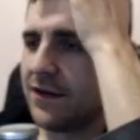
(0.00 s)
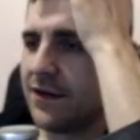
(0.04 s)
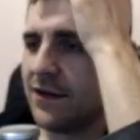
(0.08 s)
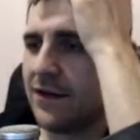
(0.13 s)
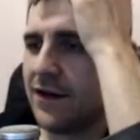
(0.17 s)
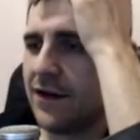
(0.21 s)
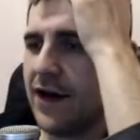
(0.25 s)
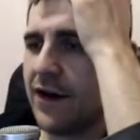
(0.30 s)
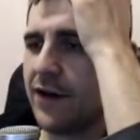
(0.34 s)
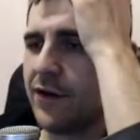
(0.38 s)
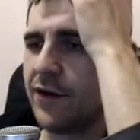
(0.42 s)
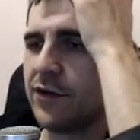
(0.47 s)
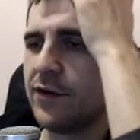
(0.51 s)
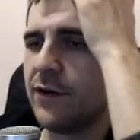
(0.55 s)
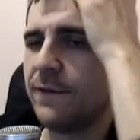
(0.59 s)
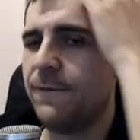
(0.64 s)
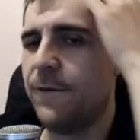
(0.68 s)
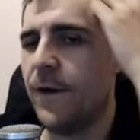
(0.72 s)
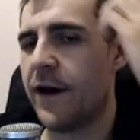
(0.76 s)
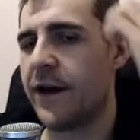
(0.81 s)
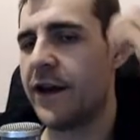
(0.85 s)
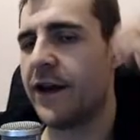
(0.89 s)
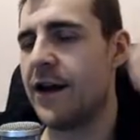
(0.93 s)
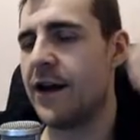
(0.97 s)
How could you
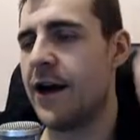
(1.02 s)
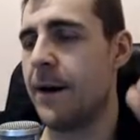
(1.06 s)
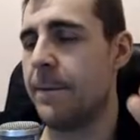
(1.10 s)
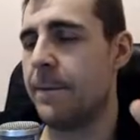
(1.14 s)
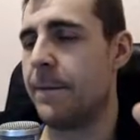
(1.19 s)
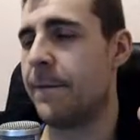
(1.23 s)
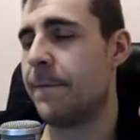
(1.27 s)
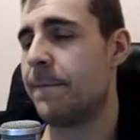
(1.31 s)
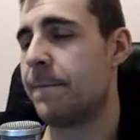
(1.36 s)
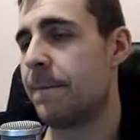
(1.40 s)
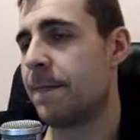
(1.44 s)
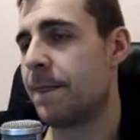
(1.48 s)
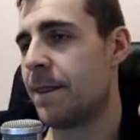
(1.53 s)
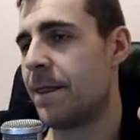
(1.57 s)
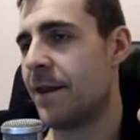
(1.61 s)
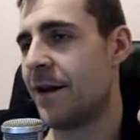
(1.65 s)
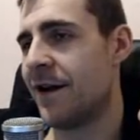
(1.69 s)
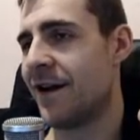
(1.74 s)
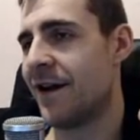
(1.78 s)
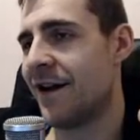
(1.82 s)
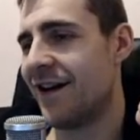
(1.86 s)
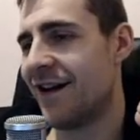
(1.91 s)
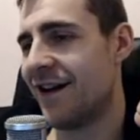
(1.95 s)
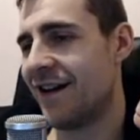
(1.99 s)
fuck it up?
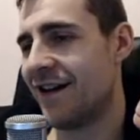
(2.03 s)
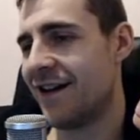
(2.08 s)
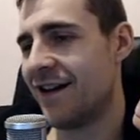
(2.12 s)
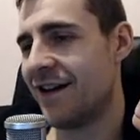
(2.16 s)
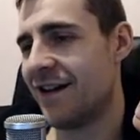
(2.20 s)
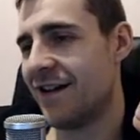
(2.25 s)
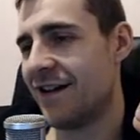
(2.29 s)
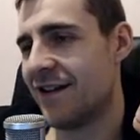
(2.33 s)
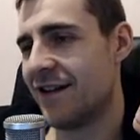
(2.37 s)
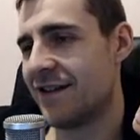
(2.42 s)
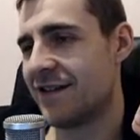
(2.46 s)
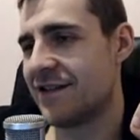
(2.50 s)
It's